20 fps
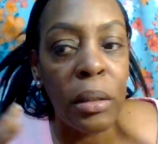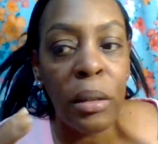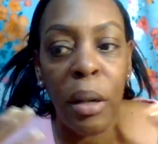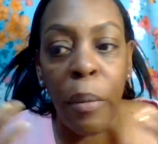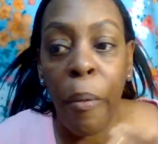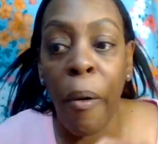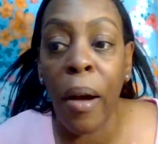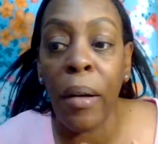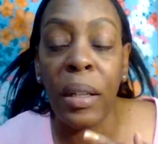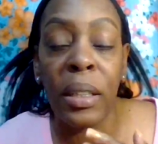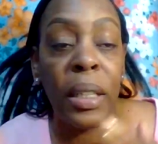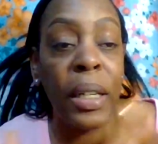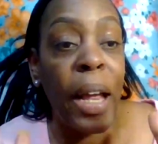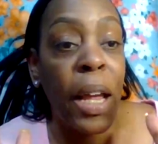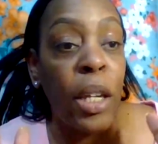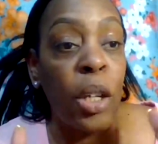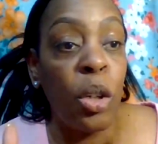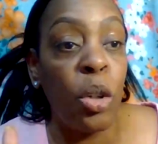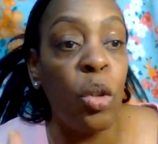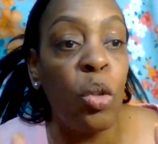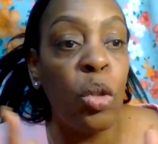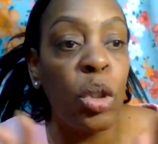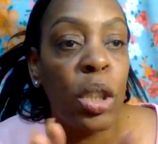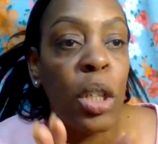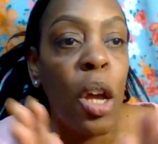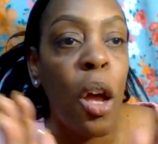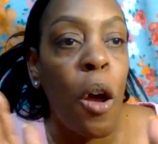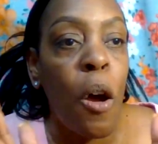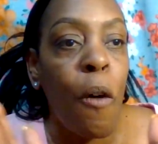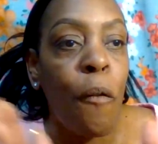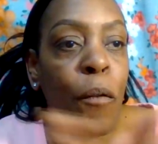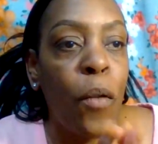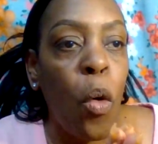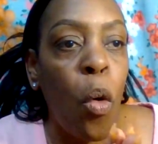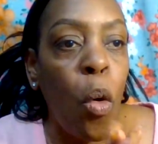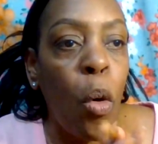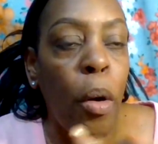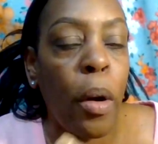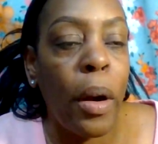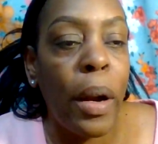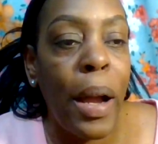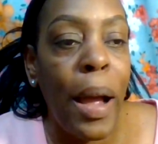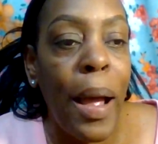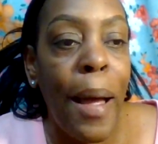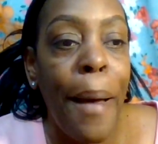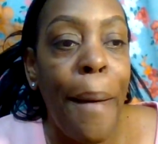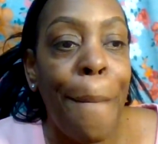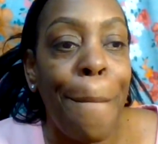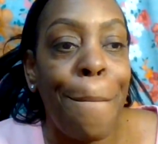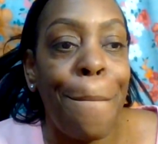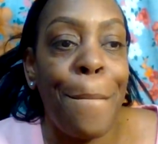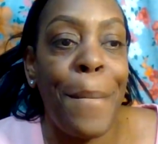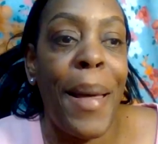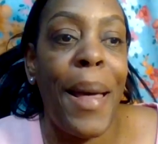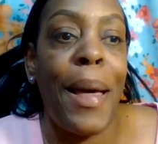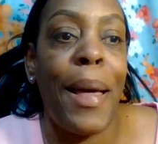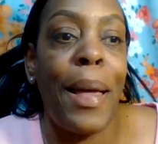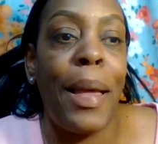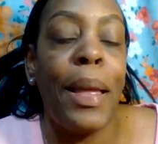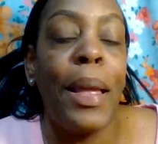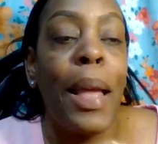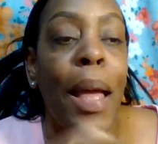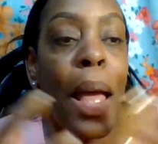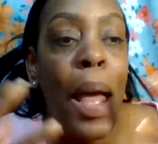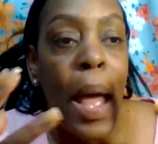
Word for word: the products that i use for my